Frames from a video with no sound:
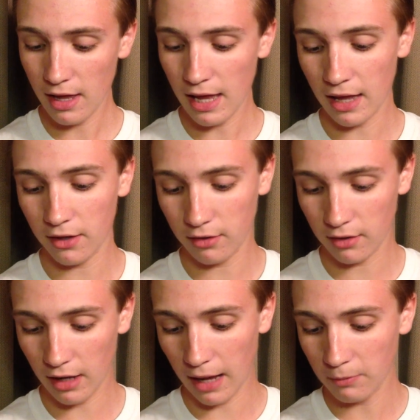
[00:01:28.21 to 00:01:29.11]
And
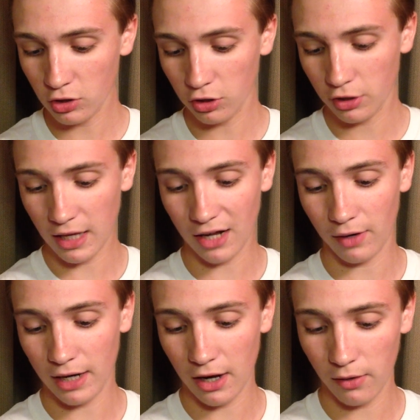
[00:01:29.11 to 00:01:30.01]
I'm just looking at it
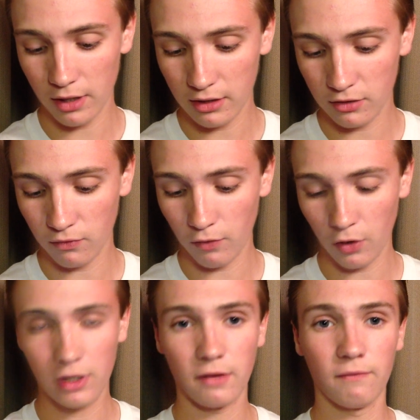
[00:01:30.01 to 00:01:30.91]
right now, and it's
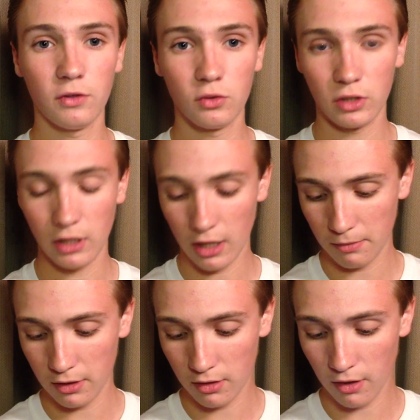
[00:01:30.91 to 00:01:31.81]
very confusing. I
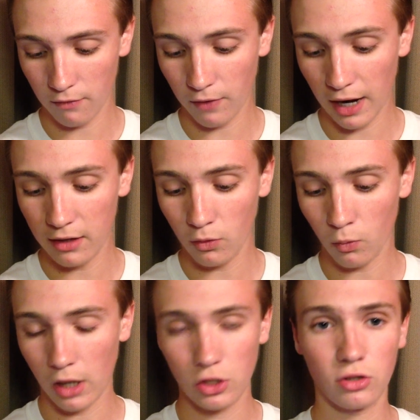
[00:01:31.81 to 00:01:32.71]
mean, if I didn't
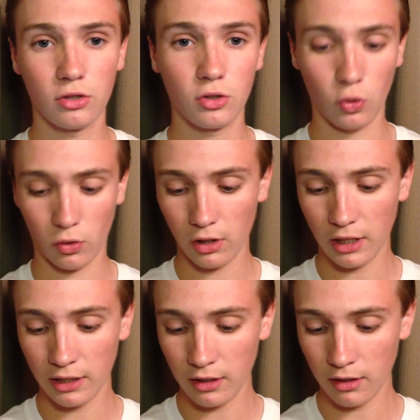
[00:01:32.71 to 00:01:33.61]
watch the tutorial
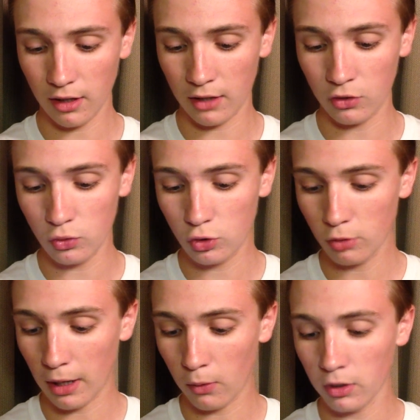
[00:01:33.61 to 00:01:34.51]
on it on
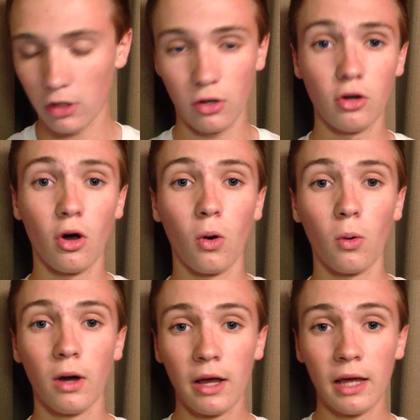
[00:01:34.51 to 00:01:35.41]
YouTube, I wouldn't know